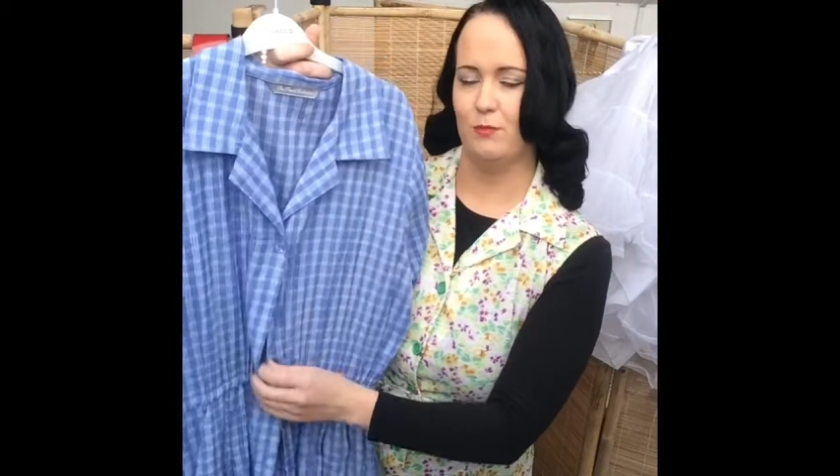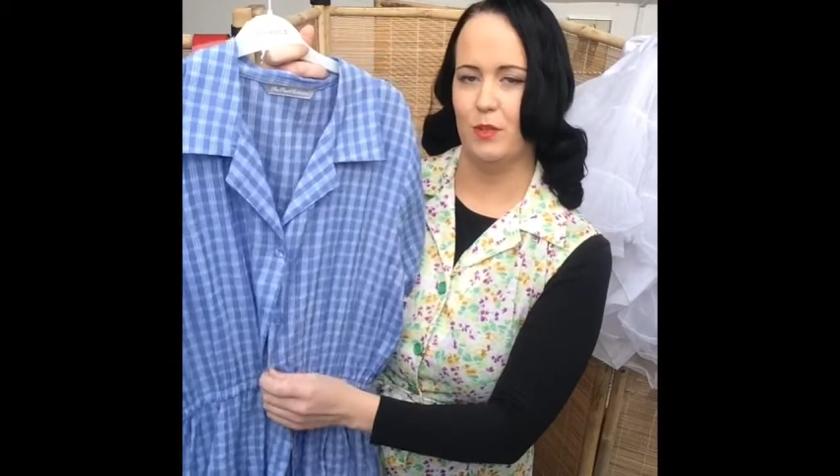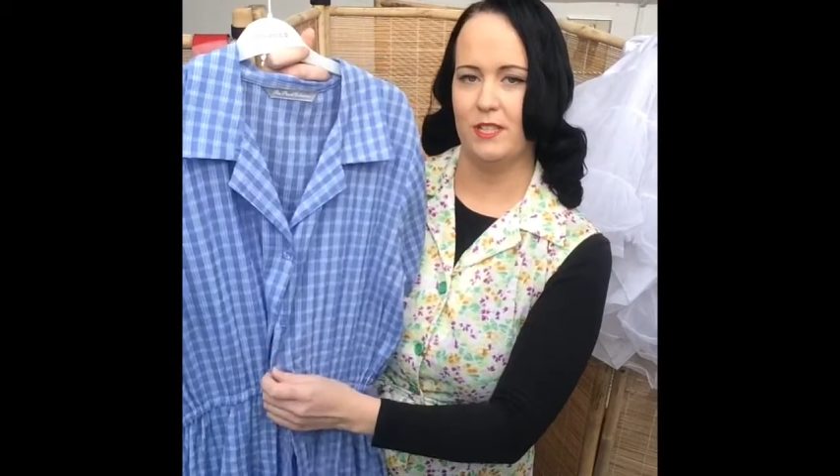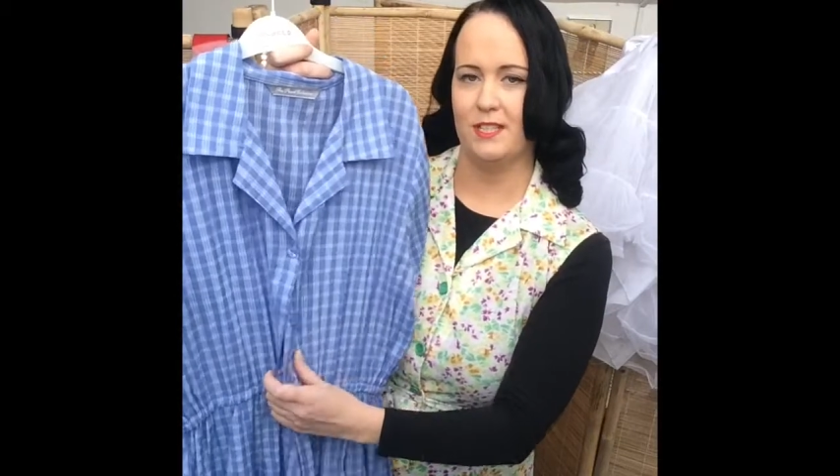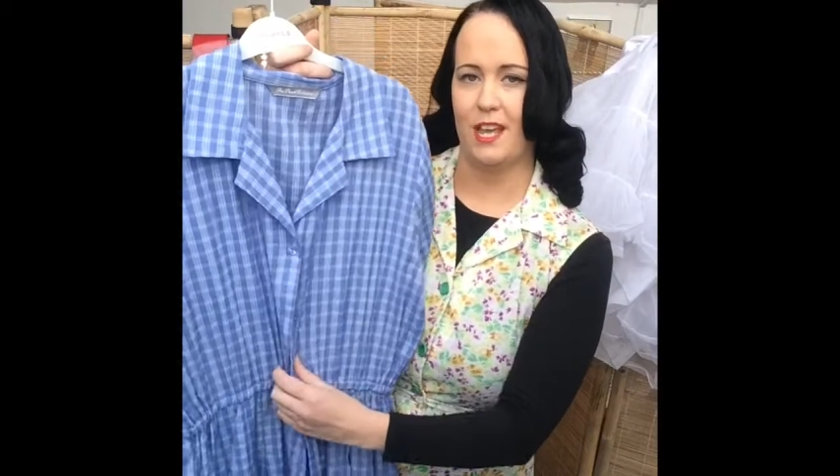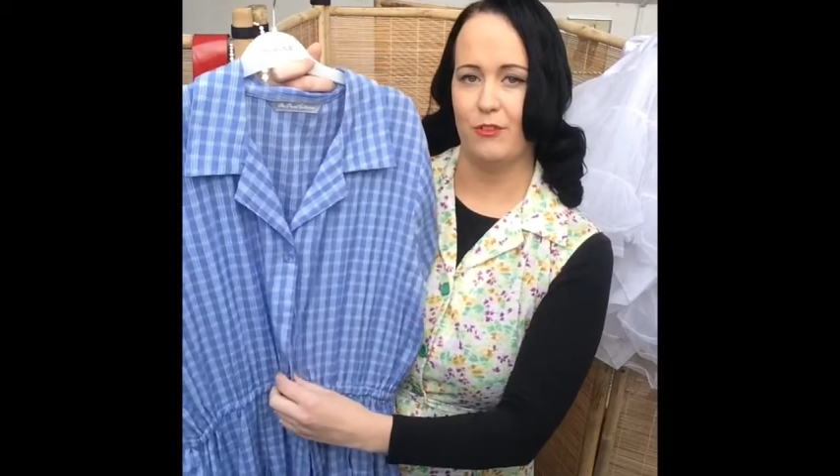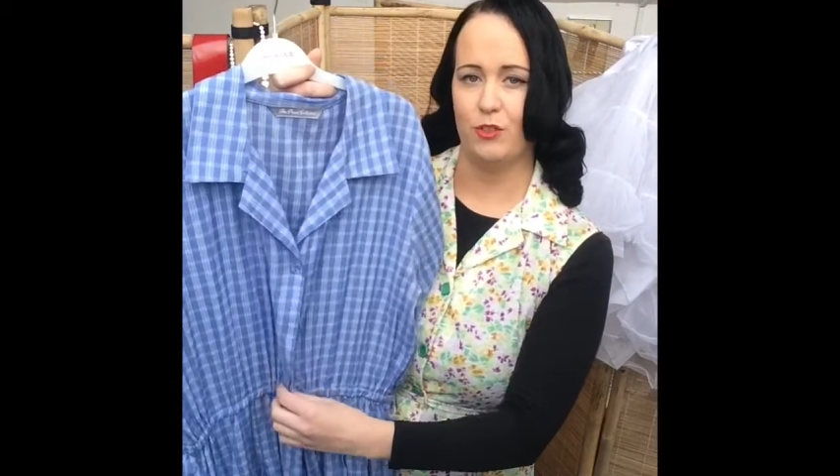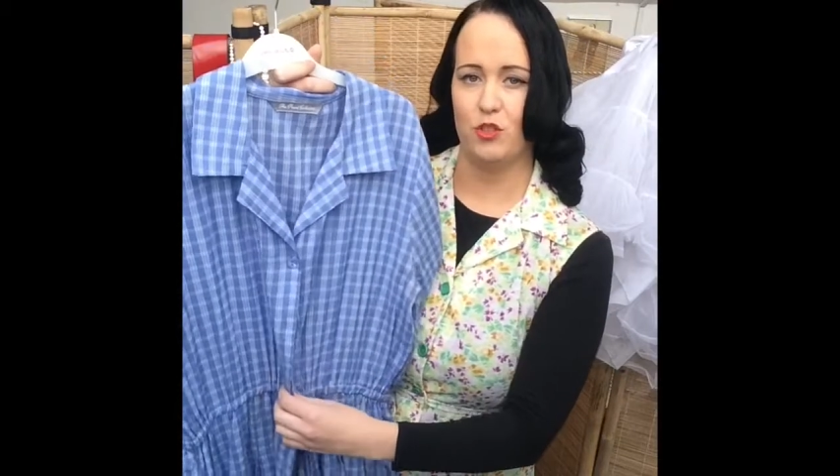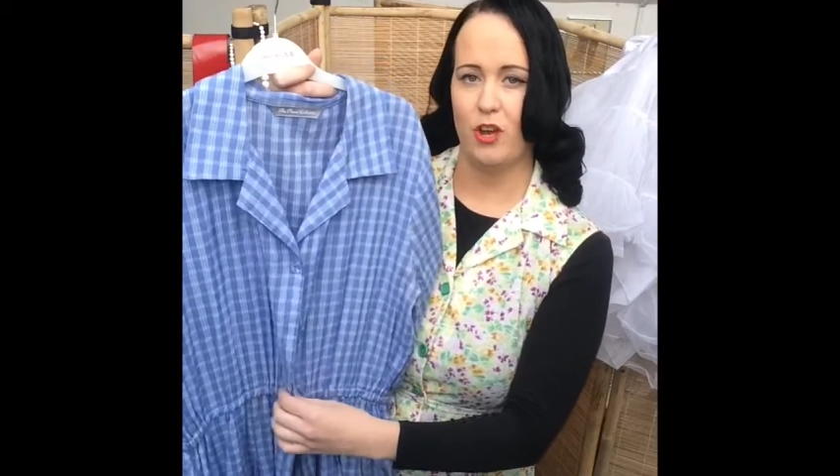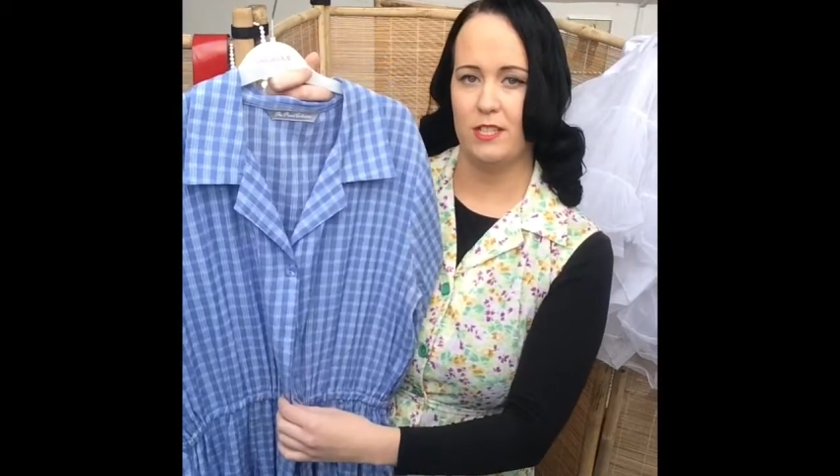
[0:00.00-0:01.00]
and what I'd say if
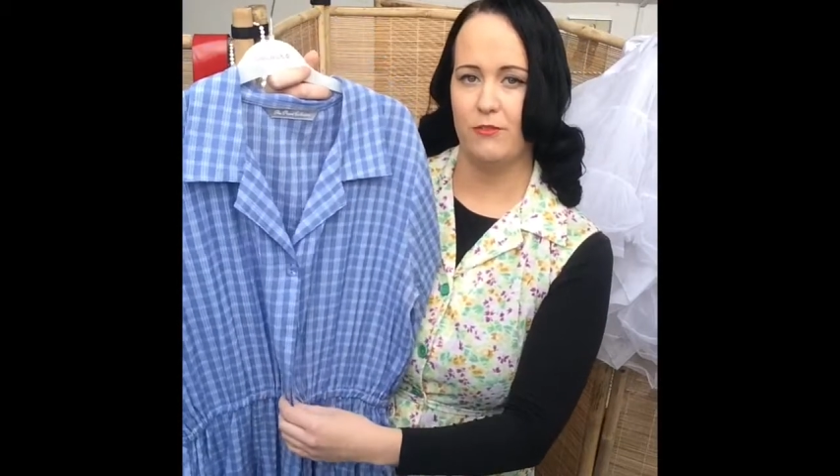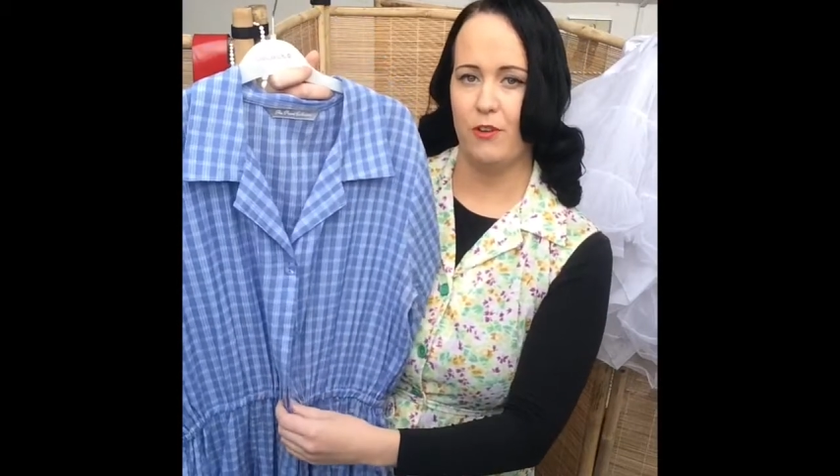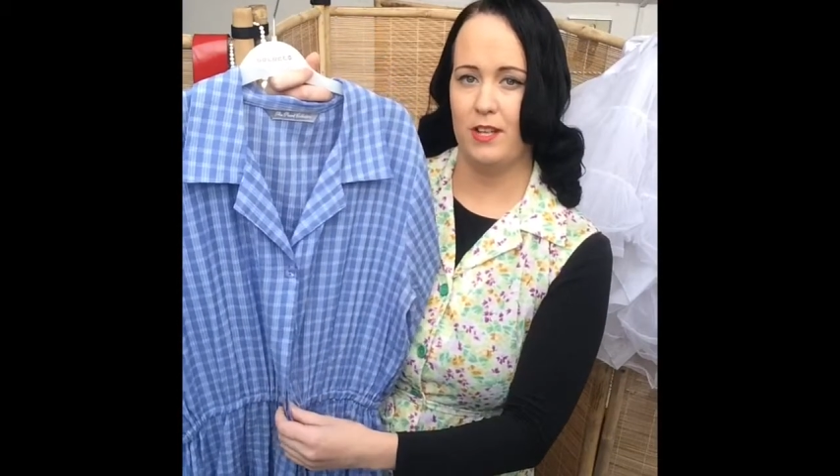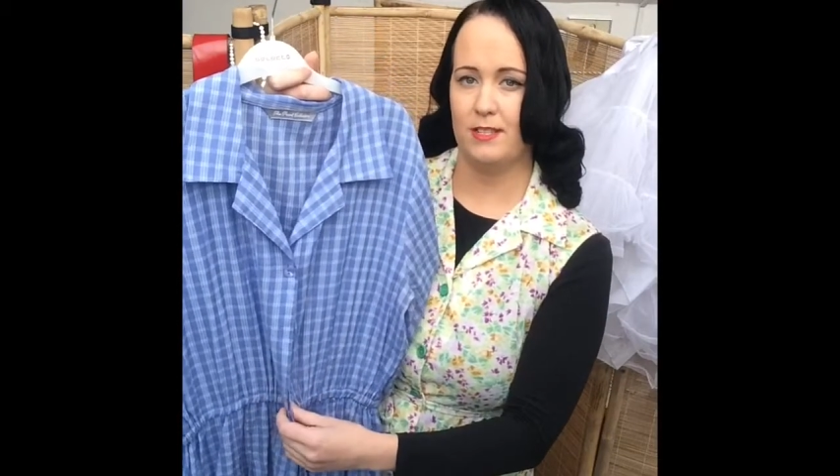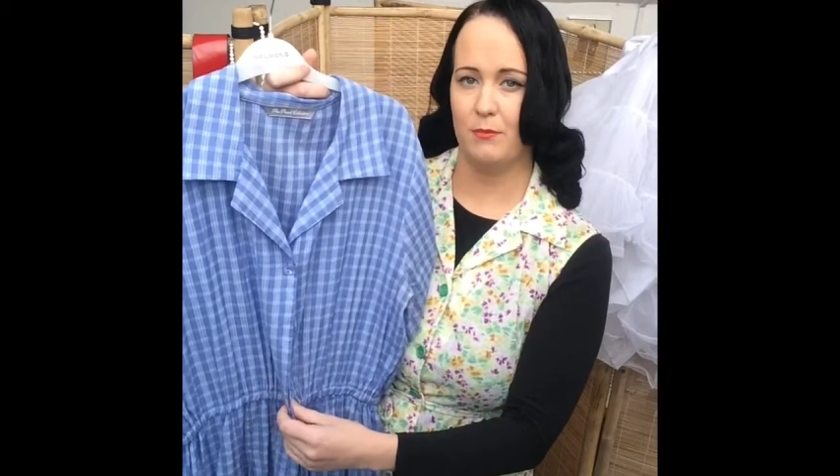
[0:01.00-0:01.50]
you're trying to find